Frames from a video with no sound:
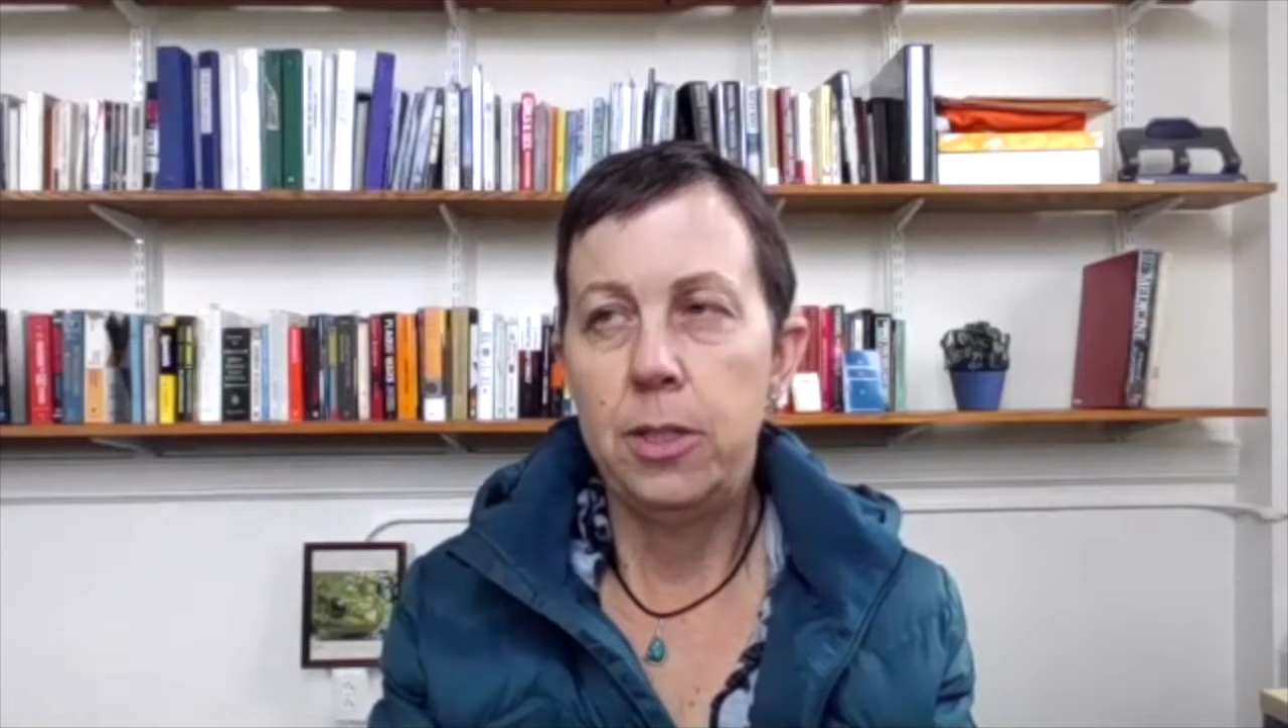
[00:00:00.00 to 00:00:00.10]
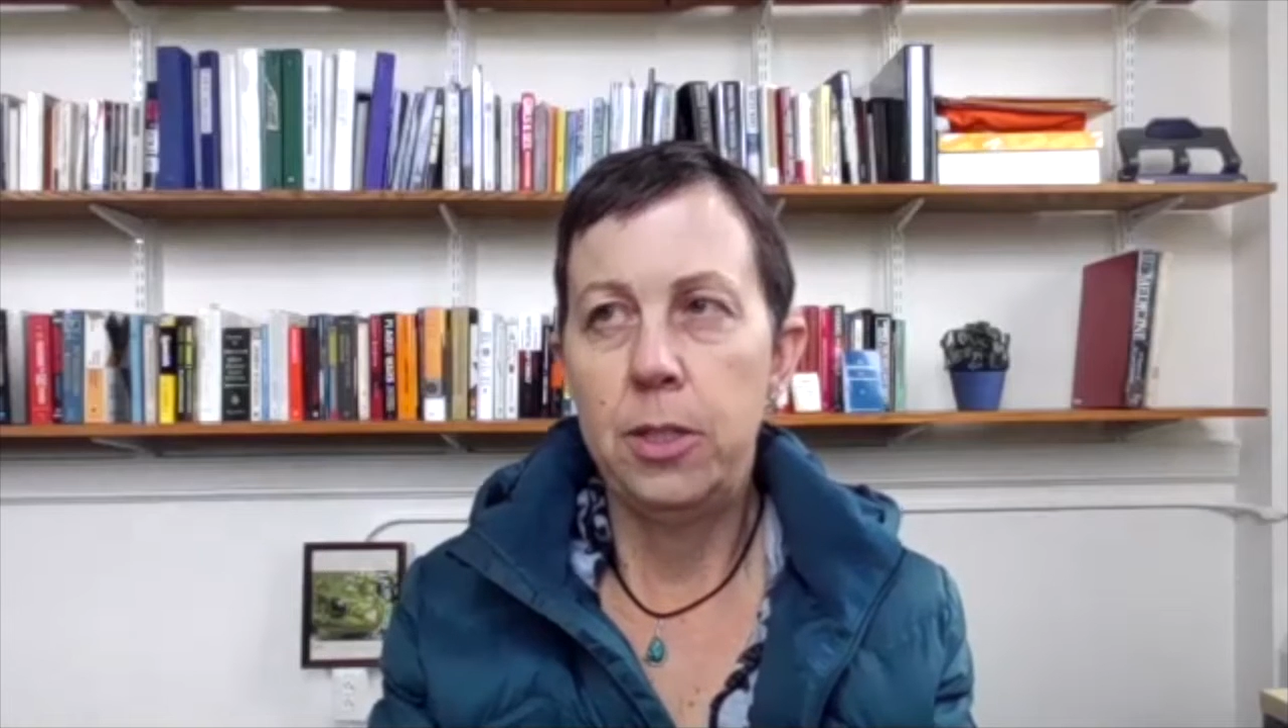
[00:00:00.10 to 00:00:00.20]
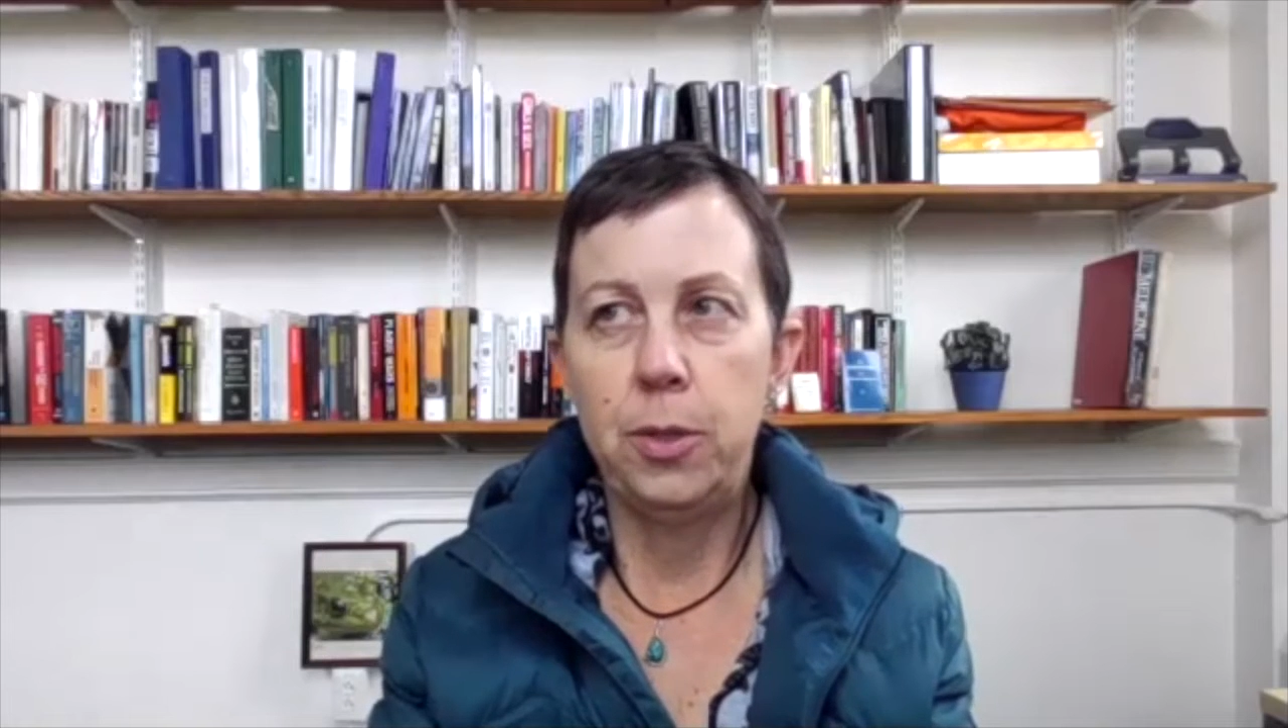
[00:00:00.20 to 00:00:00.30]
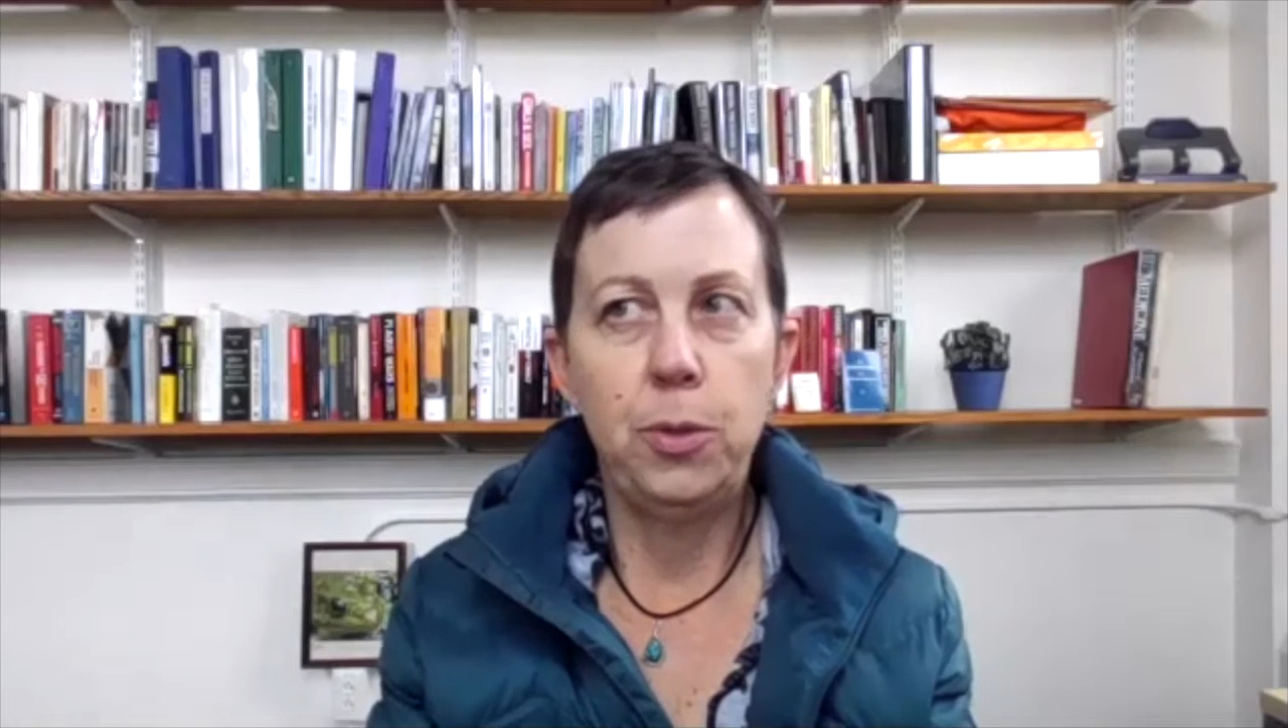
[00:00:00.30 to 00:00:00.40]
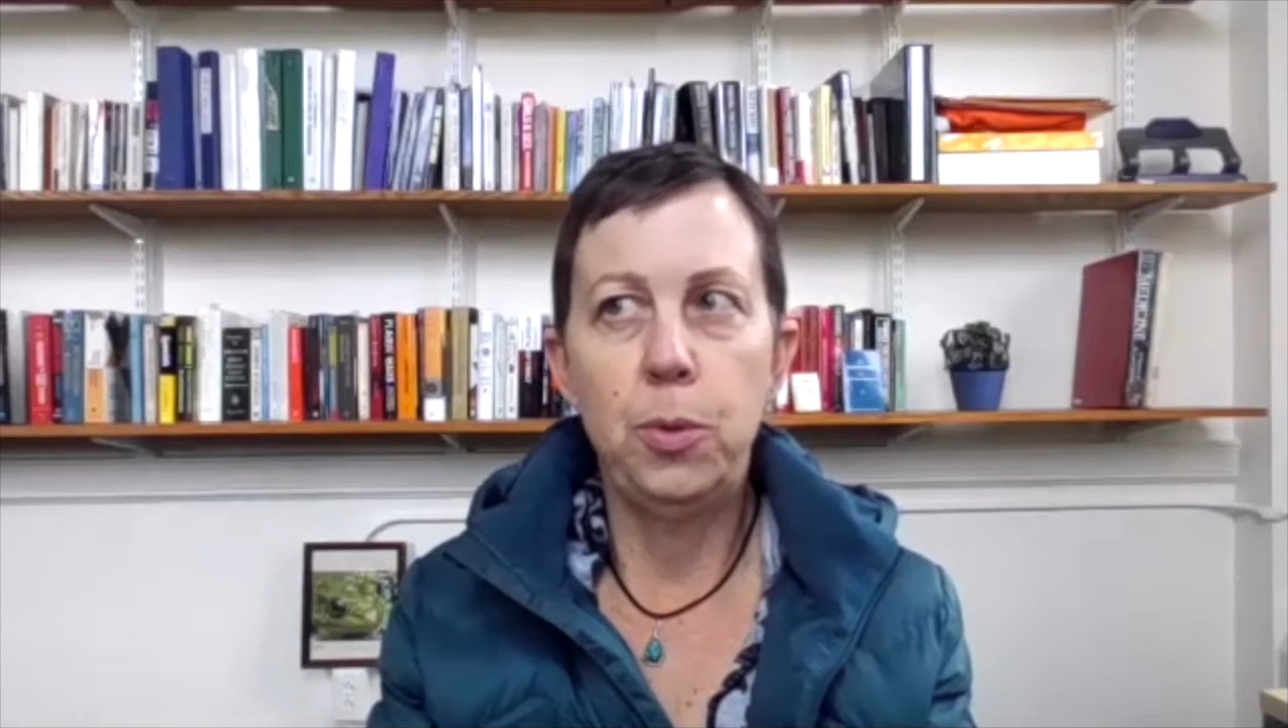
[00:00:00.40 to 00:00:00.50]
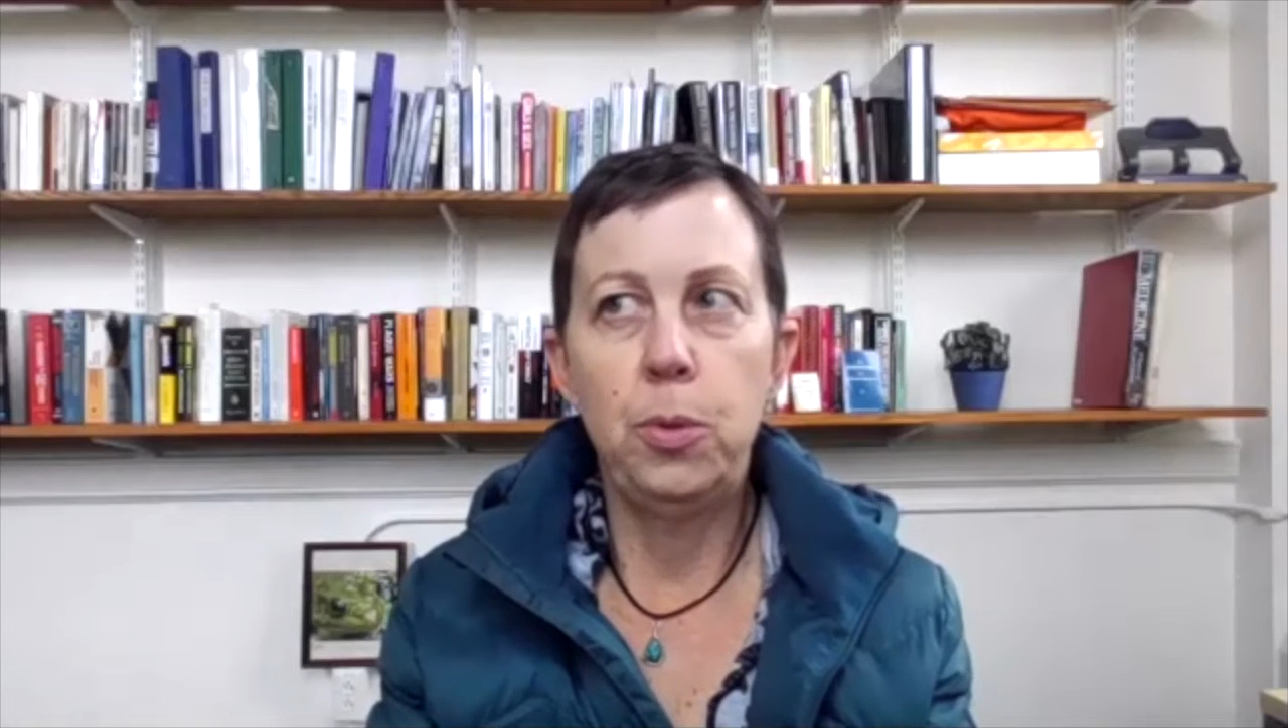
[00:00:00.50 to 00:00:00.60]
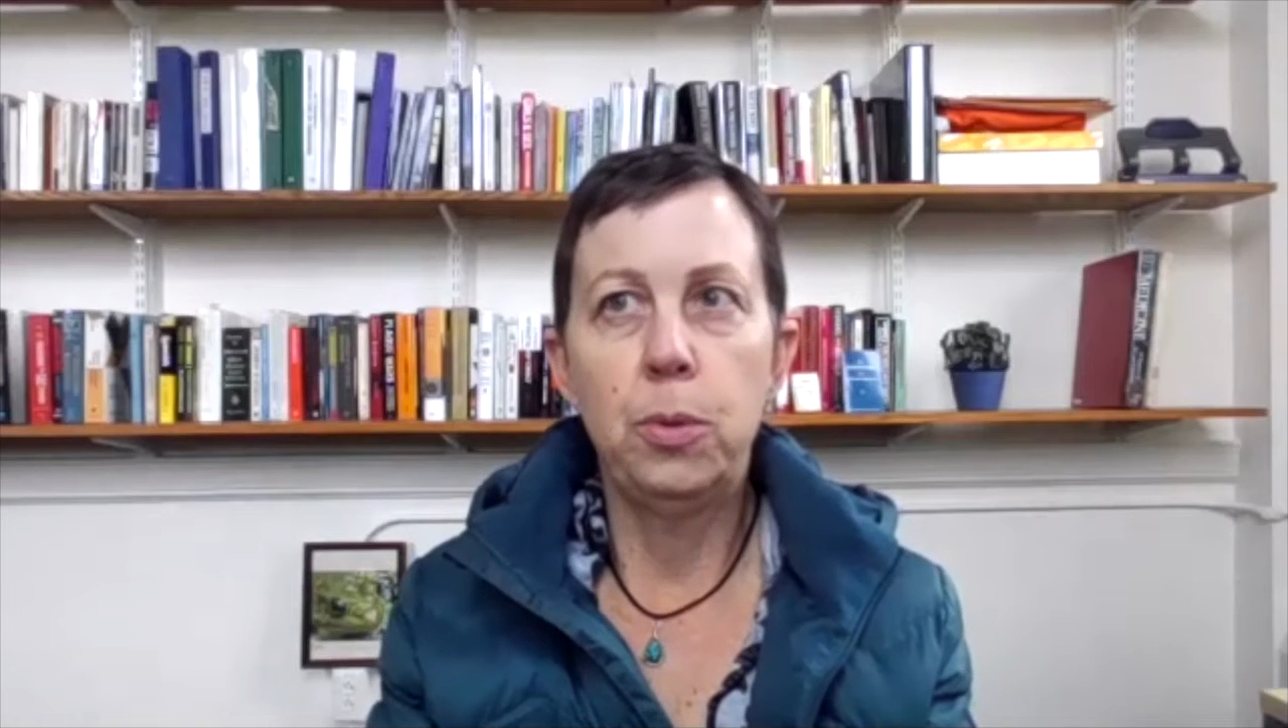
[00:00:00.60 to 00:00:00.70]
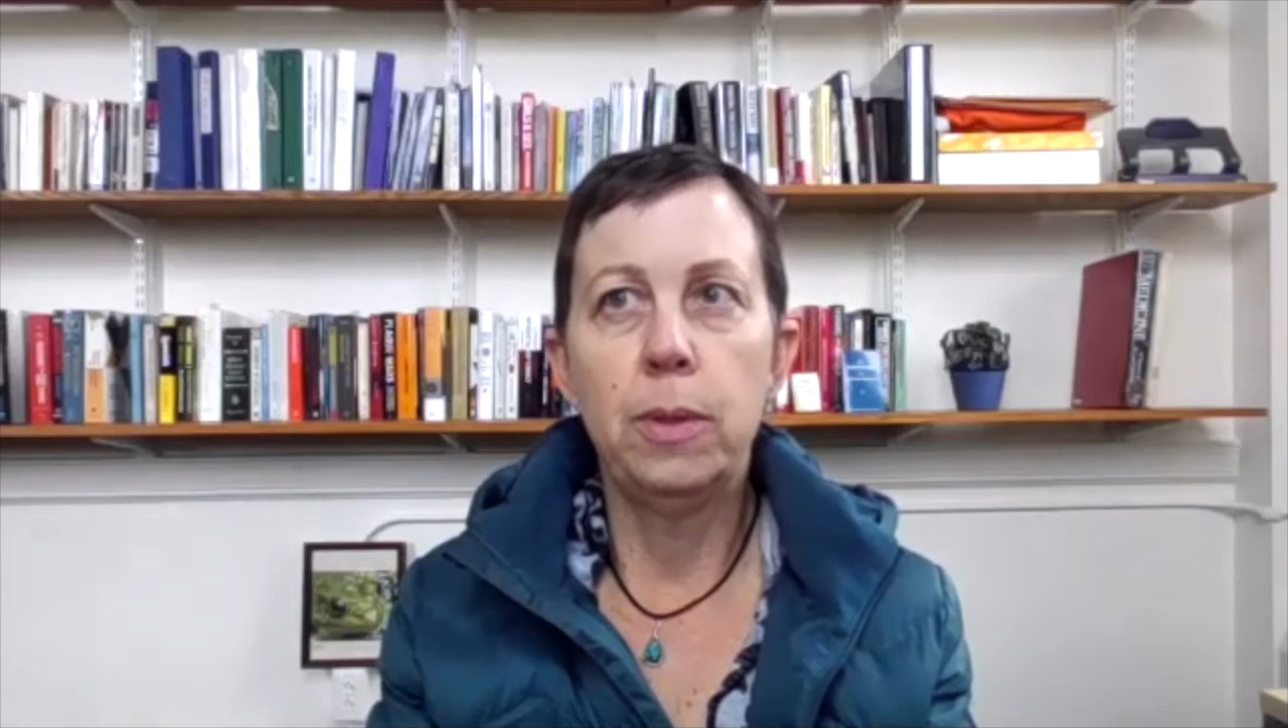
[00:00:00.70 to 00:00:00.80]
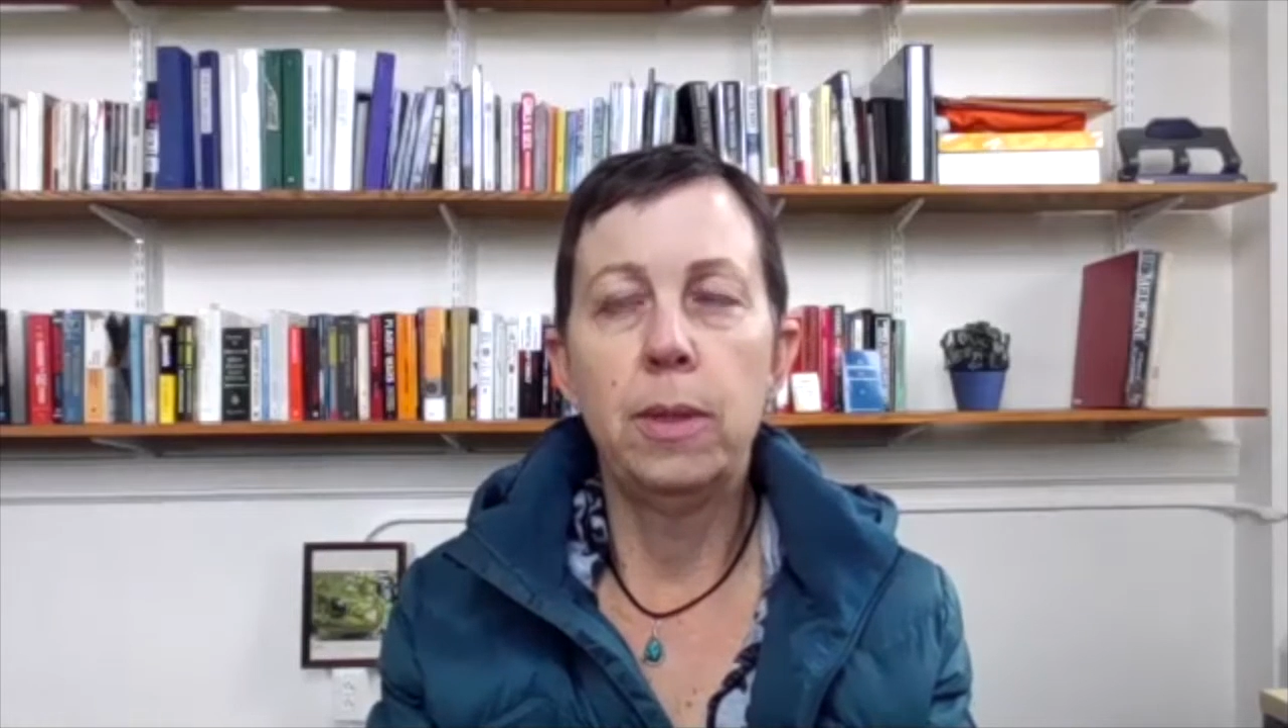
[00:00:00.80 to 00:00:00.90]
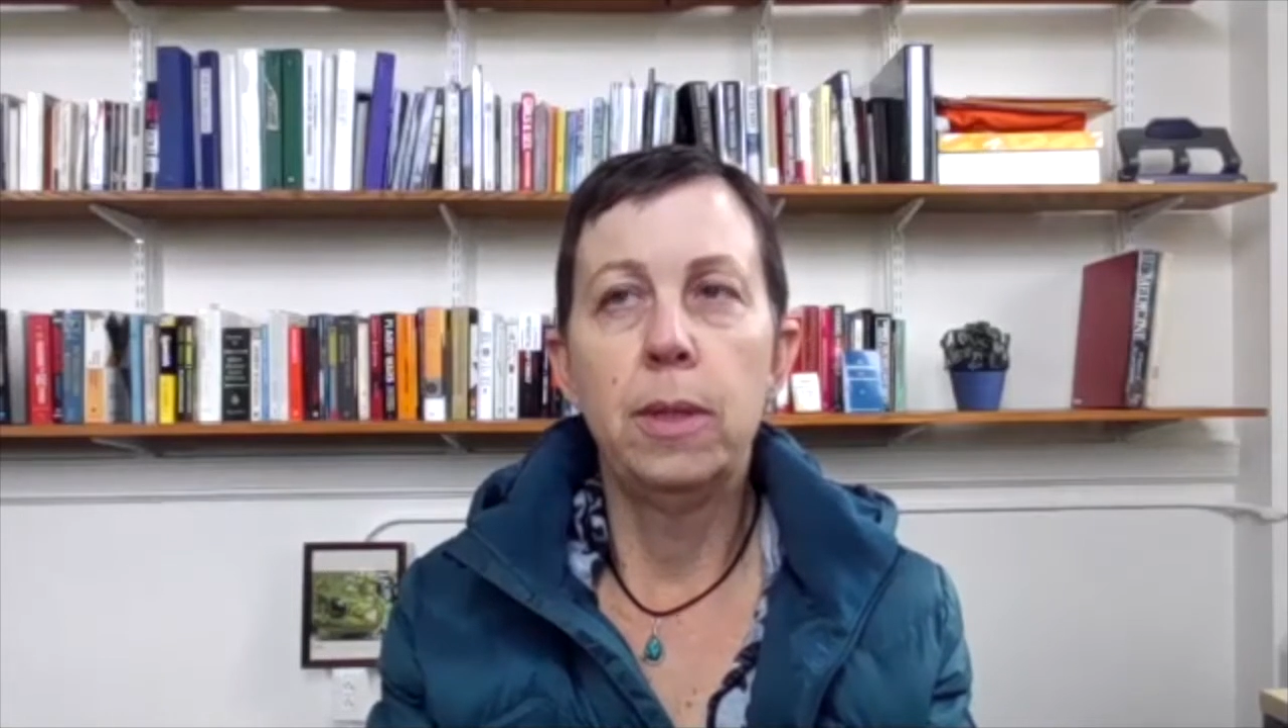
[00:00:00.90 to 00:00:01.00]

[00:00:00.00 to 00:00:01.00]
to